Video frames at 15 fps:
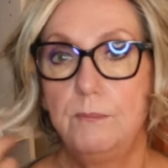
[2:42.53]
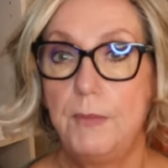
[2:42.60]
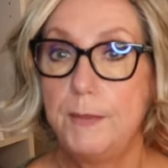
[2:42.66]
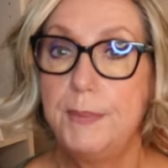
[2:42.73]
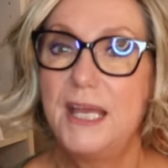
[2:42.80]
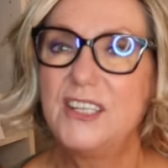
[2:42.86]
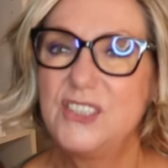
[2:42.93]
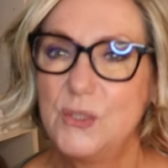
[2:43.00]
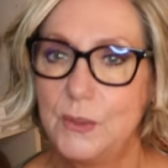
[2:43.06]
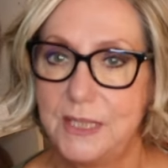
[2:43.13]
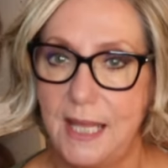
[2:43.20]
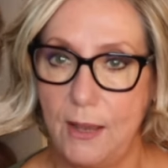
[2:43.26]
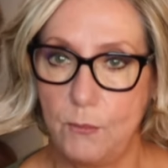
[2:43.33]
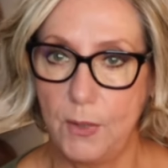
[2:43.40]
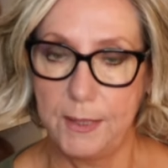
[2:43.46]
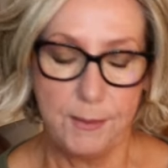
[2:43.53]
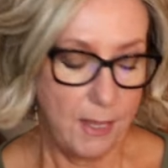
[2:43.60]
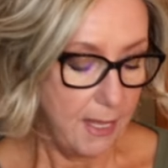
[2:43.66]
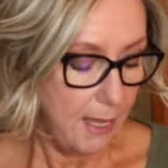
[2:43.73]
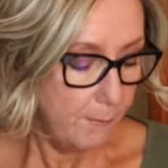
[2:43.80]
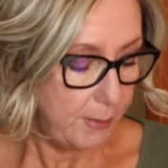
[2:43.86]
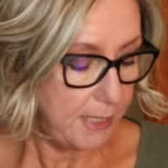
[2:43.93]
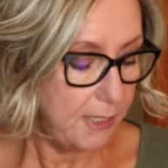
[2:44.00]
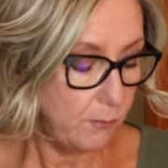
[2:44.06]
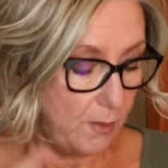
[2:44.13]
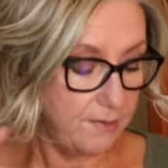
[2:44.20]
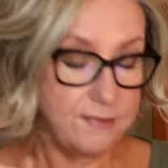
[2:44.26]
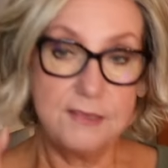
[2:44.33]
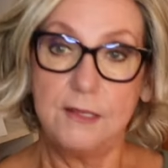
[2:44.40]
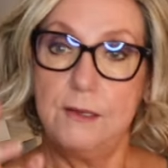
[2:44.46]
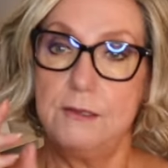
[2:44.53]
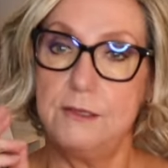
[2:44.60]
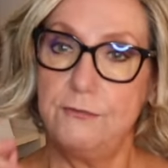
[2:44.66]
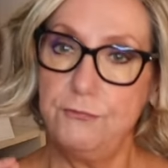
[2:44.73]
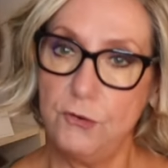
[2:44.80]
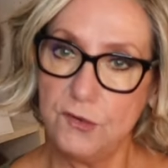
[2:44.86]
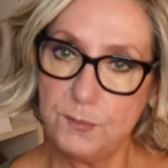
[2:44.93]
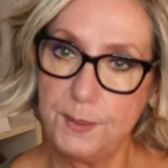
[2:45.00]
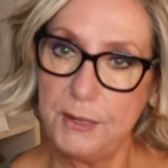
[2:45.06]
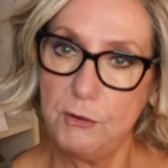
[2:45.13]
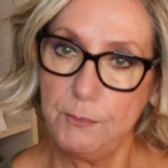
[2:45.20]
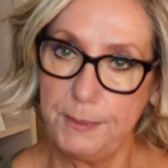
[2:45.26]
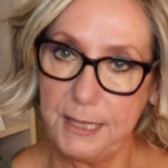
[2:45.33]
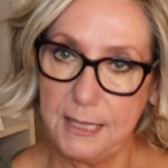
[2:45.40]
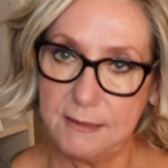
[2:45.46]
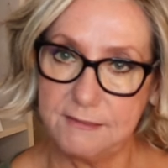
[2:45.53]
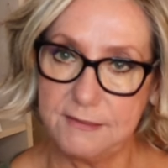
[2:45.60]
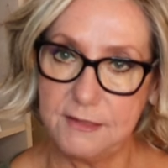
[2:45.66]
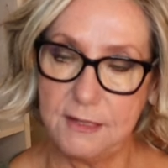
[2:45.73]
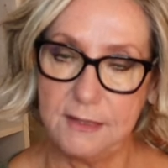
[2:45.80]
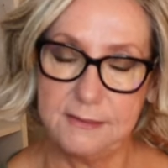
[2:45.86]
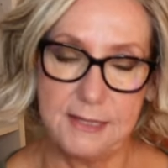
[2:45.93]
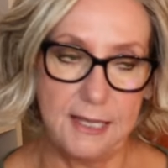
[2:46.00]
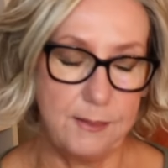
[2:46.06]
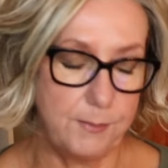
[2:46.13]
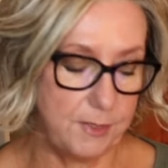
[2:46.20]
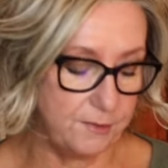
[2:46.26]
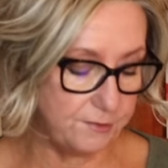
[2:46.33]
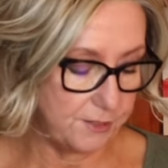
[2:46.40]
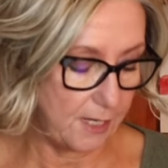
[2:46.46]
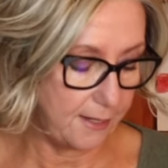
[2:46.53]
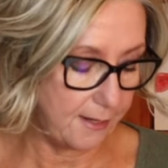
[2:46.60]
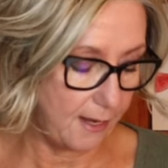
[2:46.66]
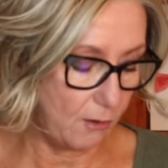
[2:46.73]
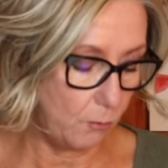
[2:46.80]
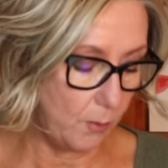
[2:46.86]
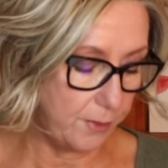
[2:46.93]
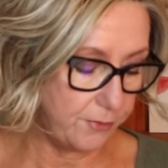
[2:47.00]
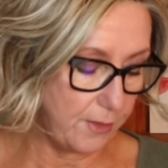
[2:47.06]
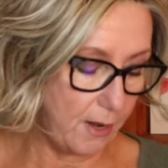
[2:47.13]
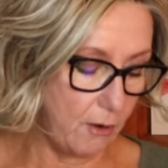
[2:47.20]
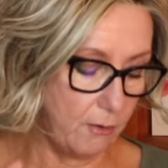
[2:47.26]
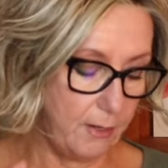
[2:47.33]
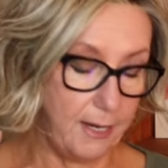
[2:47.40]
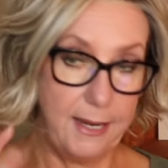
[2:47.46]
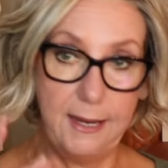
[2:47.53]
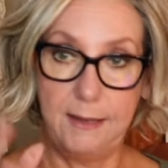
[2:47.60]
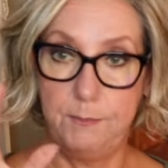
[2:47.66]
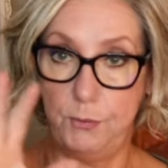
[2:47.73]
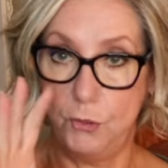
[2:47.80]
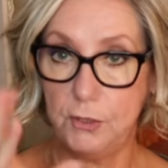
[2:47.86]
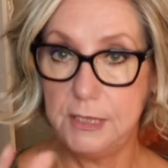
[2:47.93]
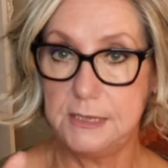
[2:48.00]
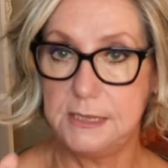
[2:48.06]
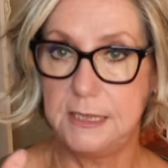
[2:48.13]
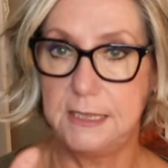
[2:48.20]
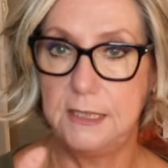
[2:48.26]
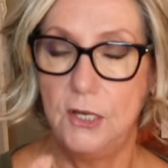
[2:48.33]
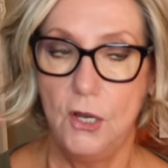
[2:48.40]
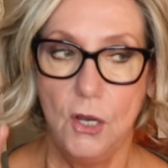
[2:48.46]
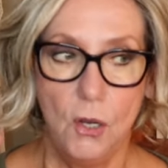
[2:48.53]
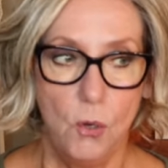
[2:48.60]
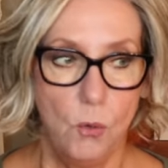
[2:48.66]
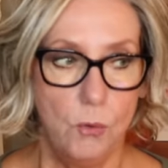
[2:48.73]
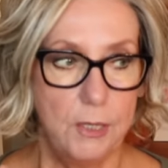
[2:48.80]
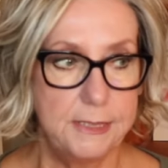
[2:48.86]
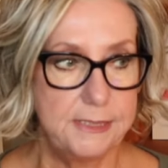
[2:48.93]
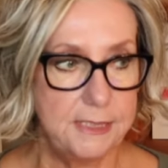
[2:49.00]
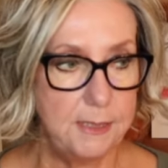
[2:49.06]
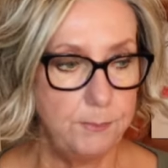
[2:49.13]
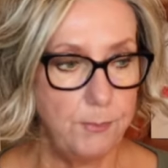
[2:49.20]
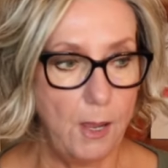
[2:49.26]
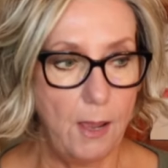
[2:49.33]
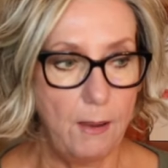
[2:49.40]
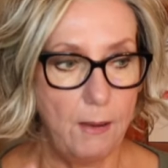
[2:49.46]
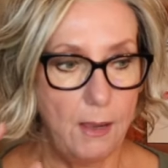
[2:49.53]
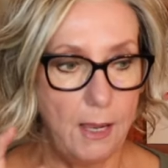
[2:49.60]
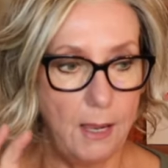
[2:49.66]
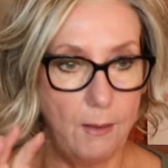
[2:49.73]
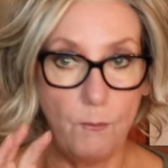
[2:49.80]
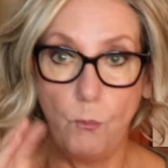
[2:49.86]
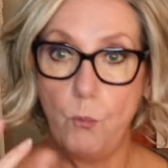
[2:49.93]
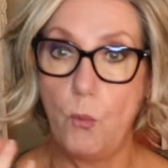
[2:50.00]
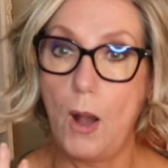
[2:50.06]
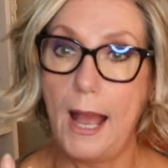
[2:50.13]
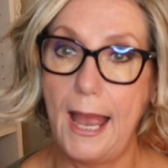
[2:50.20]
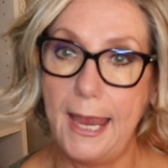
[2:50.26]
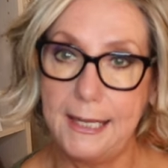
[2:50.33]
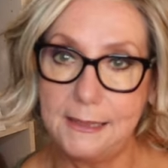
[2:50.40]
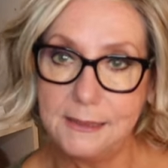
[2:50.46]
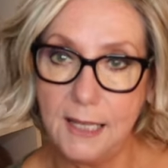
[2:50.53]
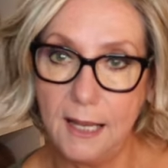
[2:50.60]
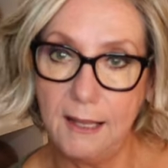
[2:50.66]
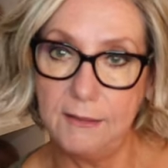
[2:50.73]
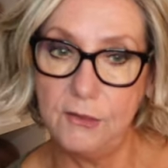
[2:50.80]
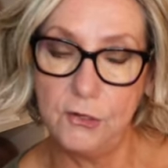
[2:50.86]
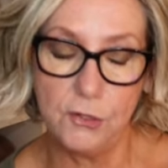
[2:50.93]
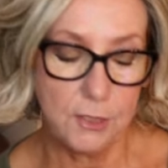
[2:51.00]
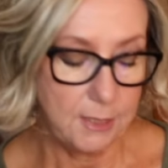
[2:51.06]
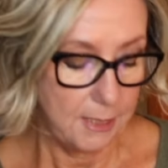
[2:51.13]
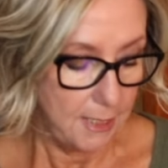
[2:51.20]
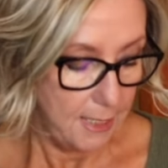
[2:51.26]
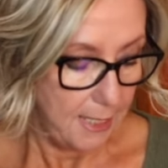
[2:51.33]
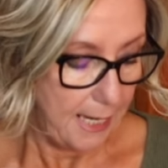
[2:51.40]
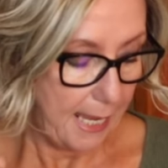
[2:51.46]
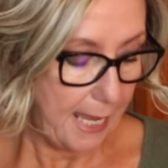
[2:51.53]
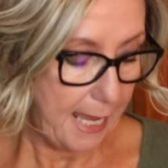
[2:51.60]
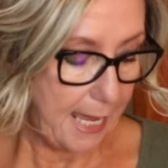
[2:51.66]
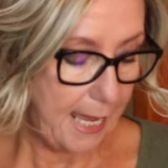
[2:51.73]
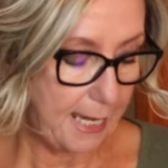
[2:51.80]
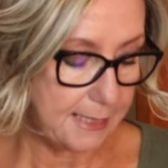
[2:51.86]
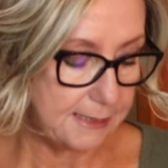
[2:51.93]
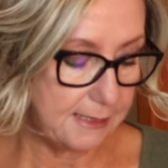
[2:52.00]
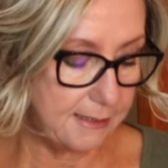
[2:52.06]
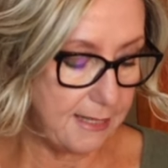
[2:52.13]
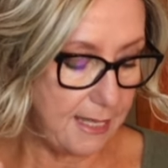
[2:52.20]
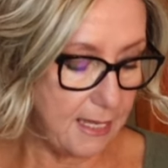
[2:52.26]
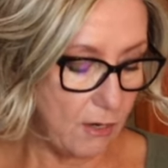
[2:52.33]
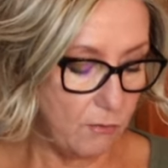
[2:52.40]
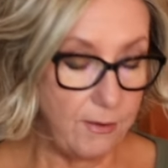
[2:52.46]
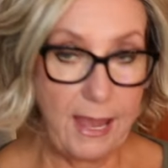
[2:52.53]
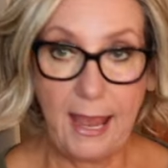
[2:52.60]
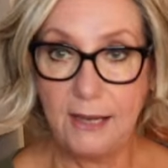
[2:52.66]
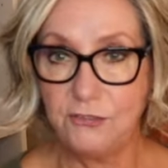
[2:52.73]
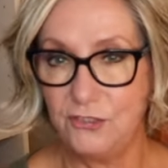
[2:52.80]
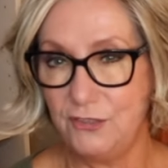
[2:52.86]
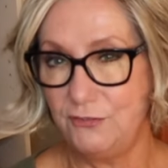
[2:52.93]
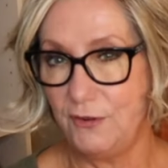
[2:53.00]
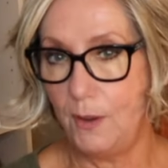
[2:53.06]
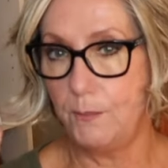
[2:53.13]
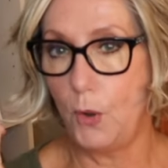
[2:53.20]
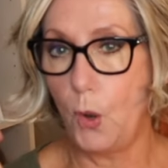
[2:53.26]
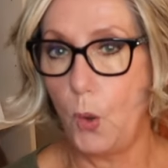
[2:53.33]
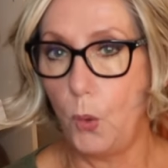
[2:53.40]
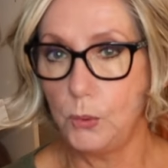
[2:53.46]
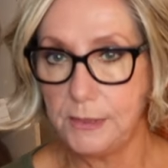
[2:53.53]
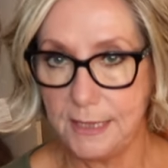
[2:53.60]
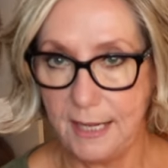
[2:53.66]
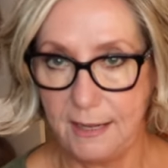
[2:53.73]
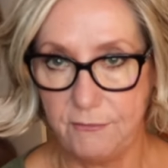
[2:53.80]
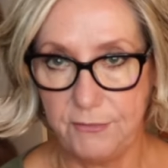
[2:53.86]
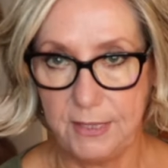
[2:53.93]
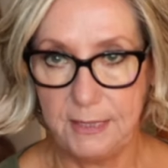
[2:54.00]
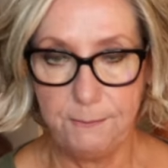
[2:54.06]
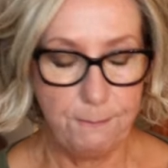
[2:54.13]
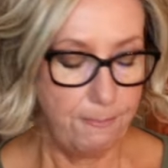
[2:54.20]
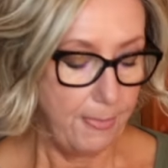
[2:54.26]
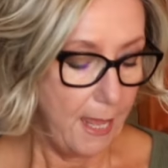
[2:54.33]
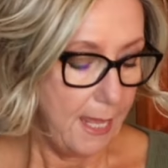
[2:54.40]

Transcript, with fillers: Maybe I'll do it that way. But anyways, the, the first pair of pants that, that I'm going to start out with are a burgundy or a deep uh, wine color. And they are actually from Old Navy.